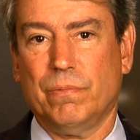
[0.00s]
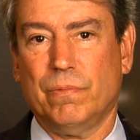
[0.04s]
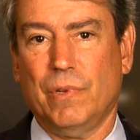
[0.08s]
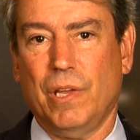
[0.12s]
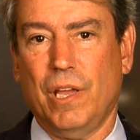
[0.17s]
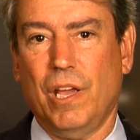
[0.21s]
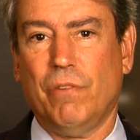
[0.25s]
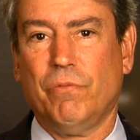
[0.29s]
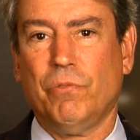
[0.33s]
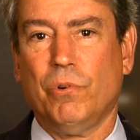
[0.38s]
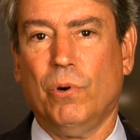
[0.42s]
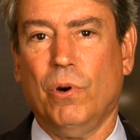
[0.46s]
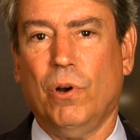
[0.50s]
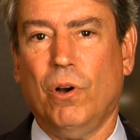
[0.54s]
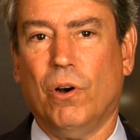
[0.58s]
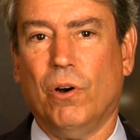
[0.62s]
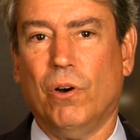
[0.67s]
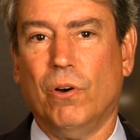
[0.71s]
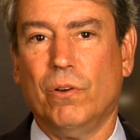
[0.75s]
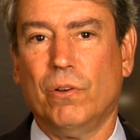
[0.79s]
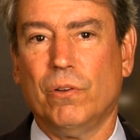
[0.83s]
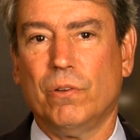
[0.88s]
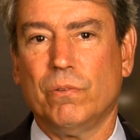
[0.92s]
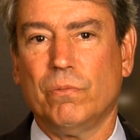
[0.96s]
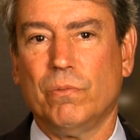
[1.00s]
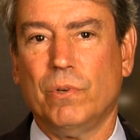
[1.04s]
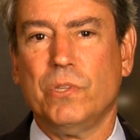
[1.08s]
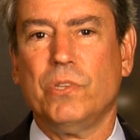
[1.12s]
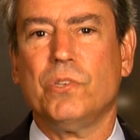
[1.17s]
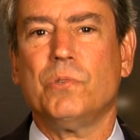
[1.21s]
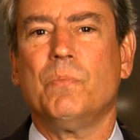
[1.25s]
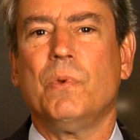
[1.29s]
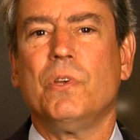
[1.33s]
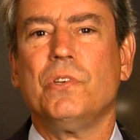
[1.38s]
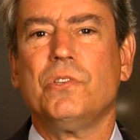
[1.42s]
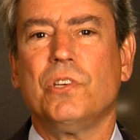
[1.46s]
After all, what
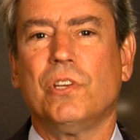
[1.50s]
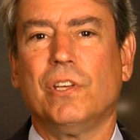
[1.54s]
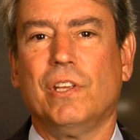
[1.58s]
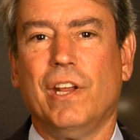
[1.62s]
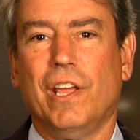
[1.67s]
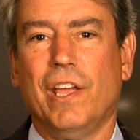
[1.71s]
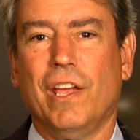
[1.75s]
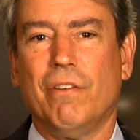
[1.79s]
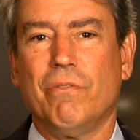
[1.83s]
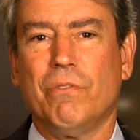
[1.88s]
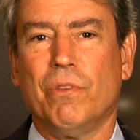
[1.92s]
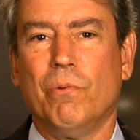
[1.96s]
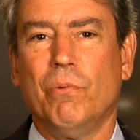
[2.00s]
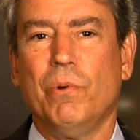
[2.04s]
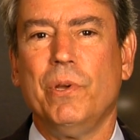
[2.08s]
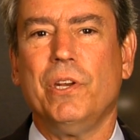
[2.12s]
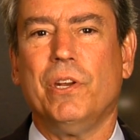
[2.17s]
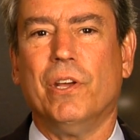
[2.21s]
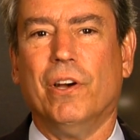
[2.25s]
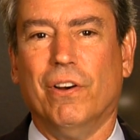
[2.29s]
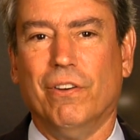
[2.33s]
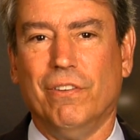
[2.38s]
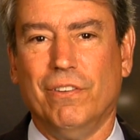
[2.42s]
does Michigan have that we don't?